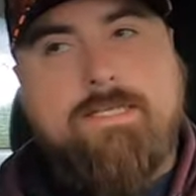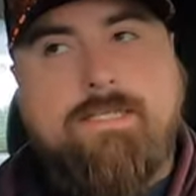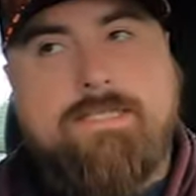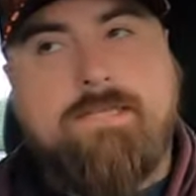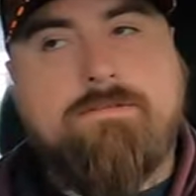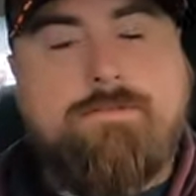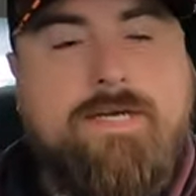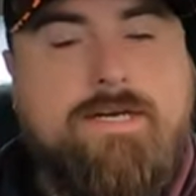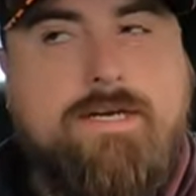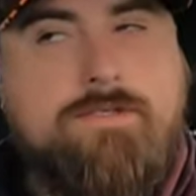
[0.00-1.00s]
This seems to be
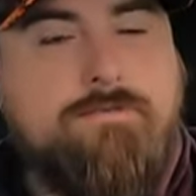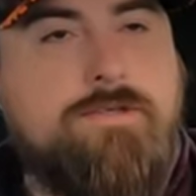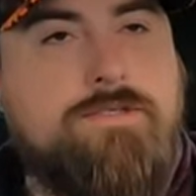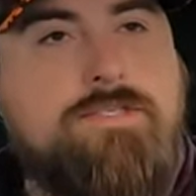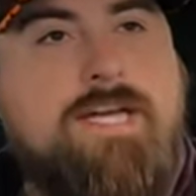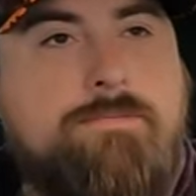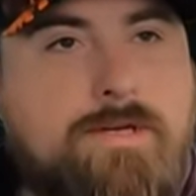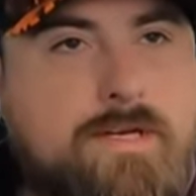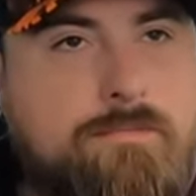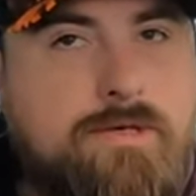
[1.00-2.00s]
a controversial
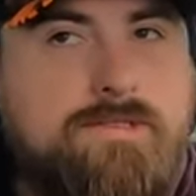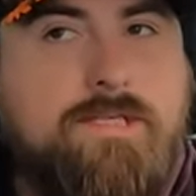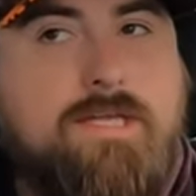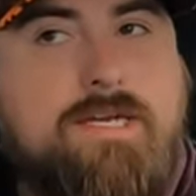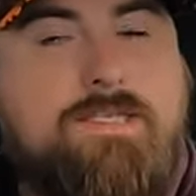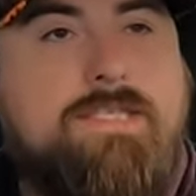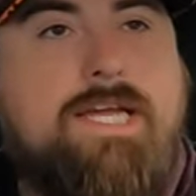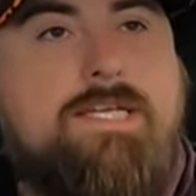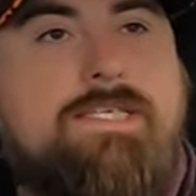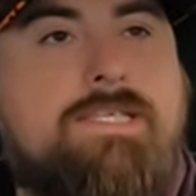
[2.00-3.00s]
topic amongst a lot of
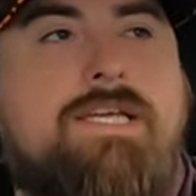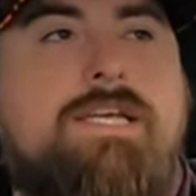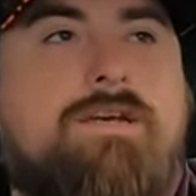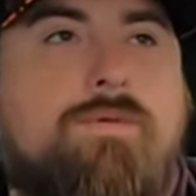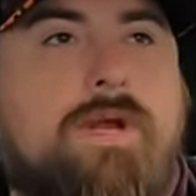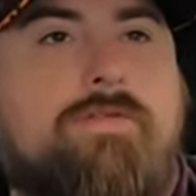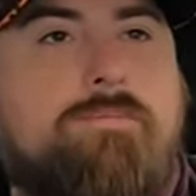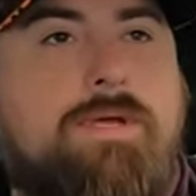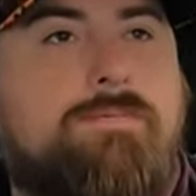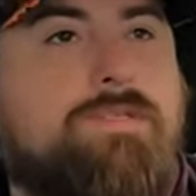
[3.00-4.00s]
states whenever
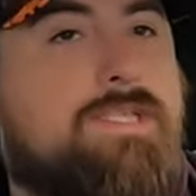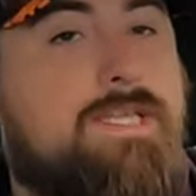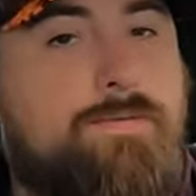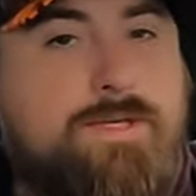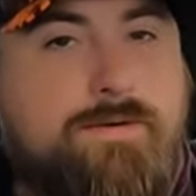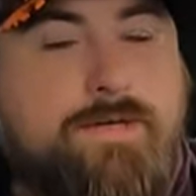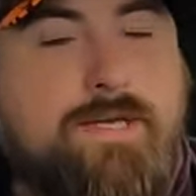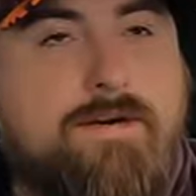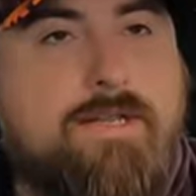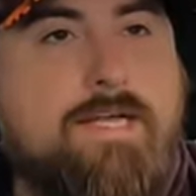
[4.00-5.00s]
people see that we do it
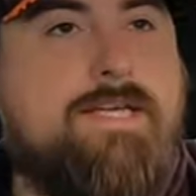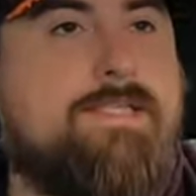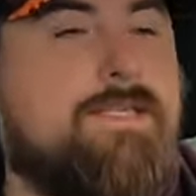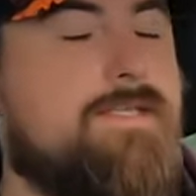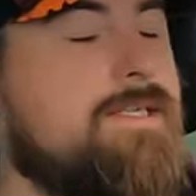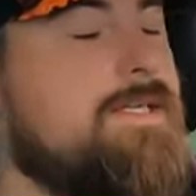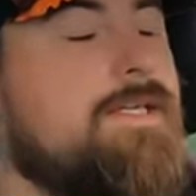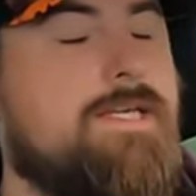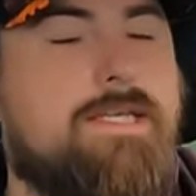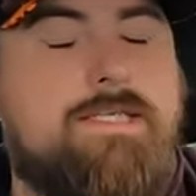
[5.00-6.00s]
here in Alaska.
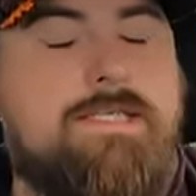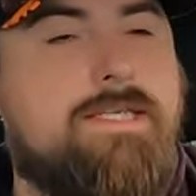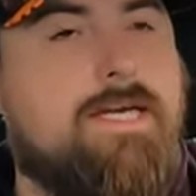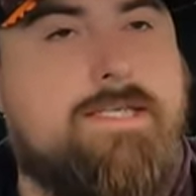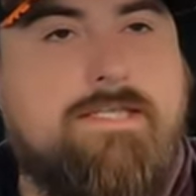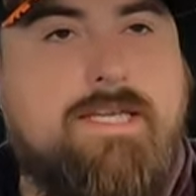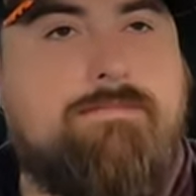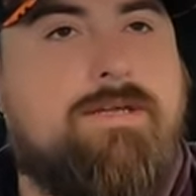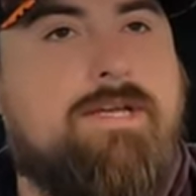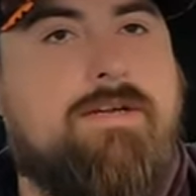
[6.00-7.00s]
It is not the
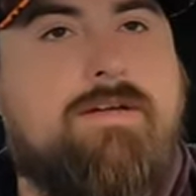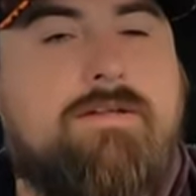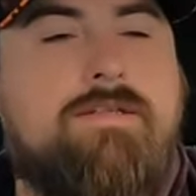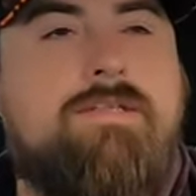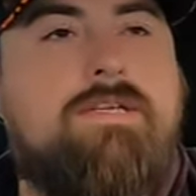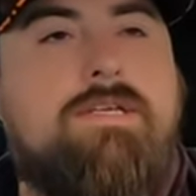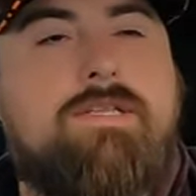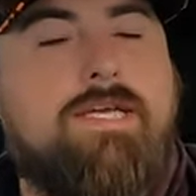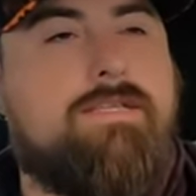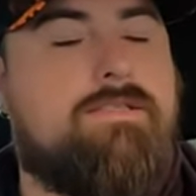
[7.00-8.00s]
same thing at all.
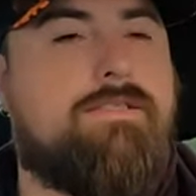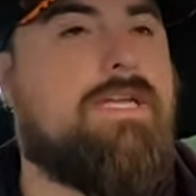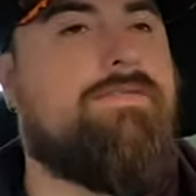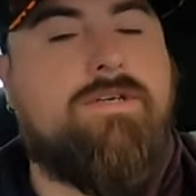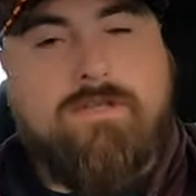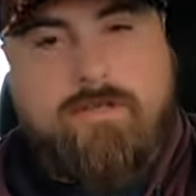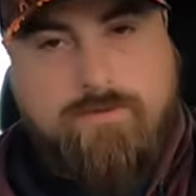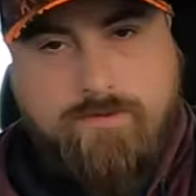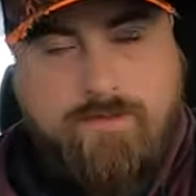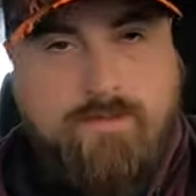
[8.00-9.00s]
Like not even
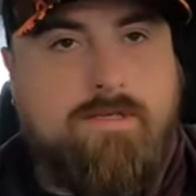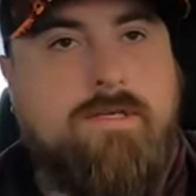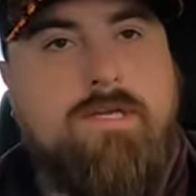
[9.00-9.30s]
close.